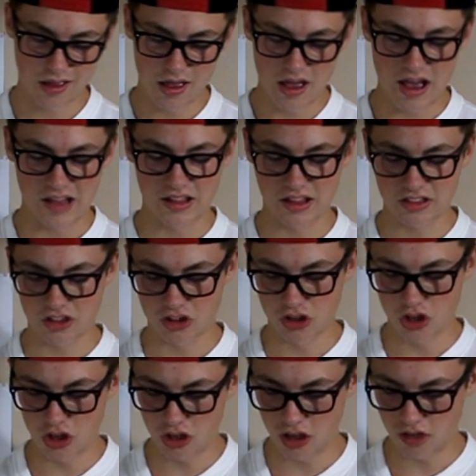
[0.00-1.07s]
I like the
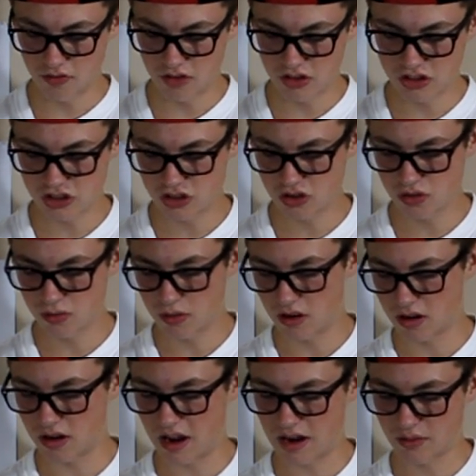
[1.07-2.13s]
look of this shoe,
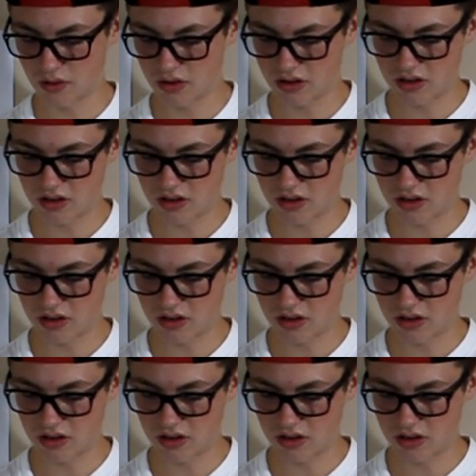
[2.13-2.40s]
but I really